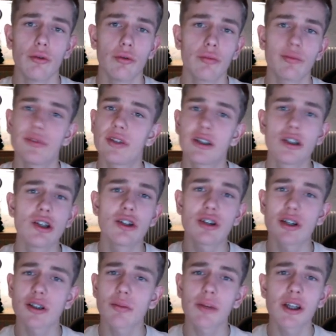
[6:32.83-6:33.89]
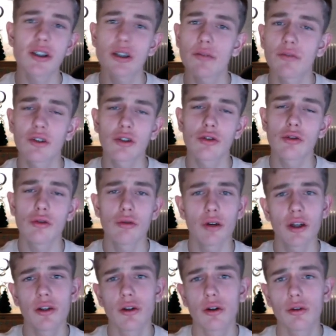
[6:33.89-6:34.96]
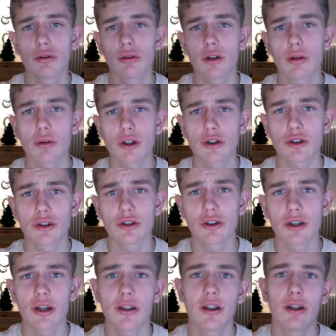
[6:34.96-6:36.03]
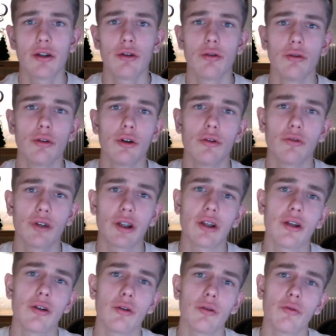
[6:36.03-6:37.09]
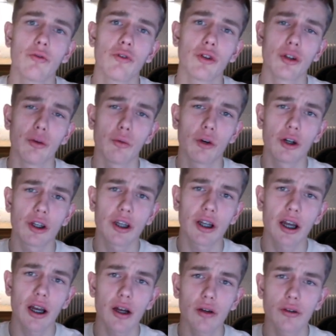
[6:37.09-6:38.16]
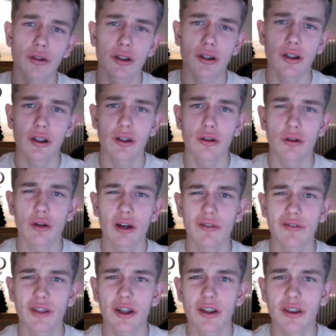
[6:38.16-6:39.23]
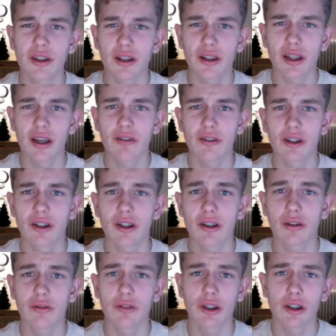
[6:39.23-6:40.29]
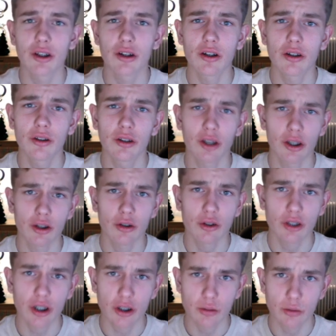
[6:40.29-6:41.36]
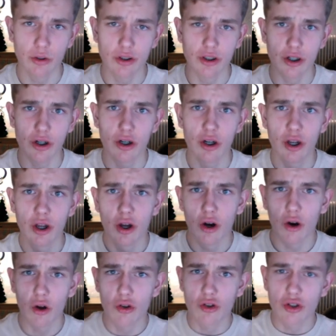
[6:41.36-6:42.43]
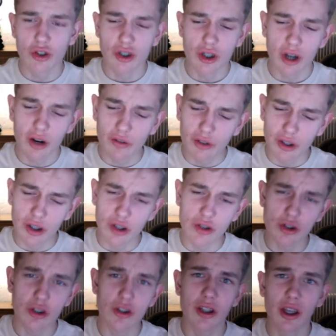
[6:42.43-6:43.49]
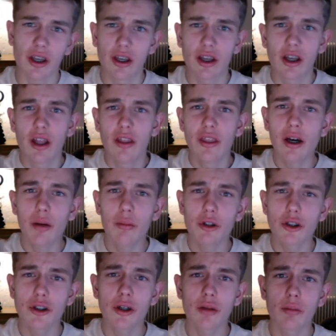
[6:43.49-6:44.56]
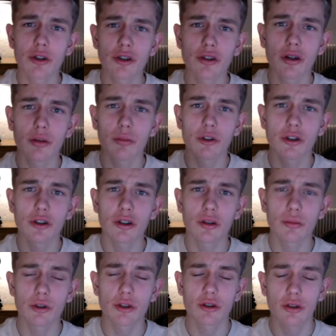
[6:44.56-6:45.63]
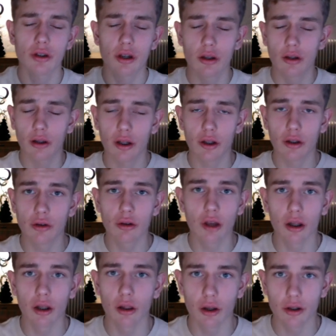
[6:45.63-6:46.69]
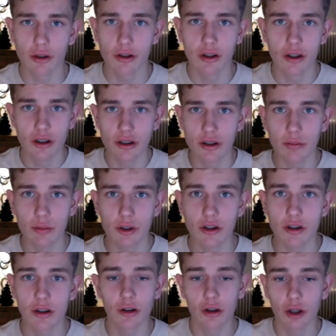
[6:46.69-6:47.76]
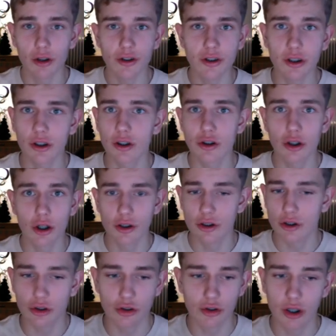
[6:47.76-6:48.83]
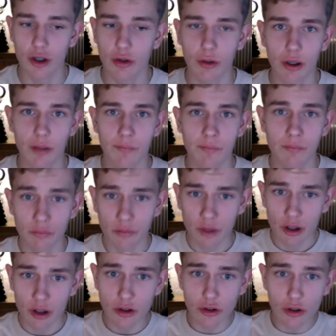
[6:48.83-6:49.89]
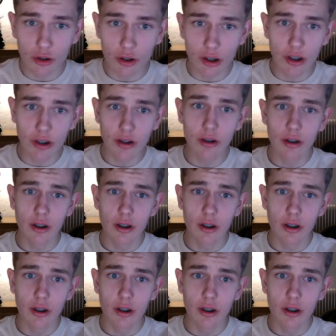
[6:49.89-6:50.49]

the teacher explains something to you and you go do the questions, and then you don't really fully work it out, and then you have nothing left at the end of the year, and like your textbooks are all just covered in just like numbers, and like you get lost, easy peasy, lost in the sauce straight away. So here